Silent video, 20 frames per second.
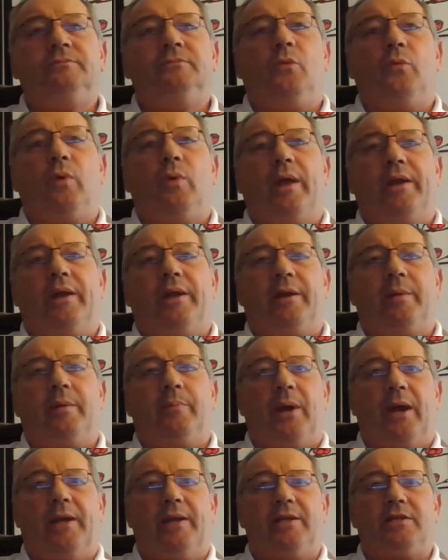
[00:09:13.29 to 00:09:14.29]
when an
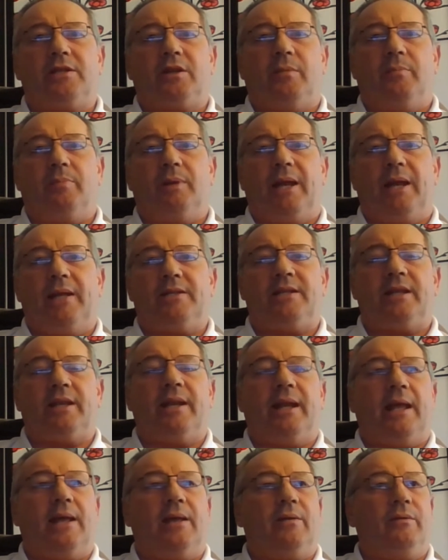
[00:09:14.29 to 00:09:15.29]
apprentice completes, and
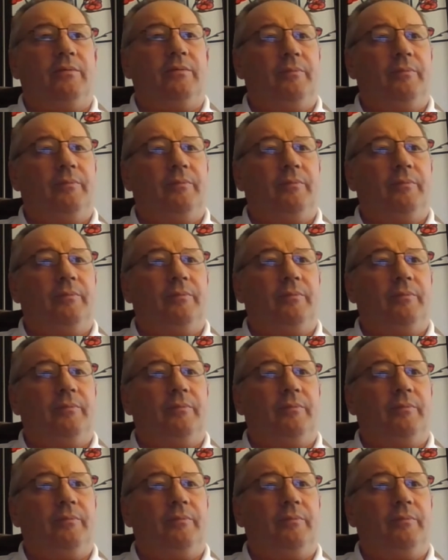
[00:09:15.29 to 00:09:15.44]
that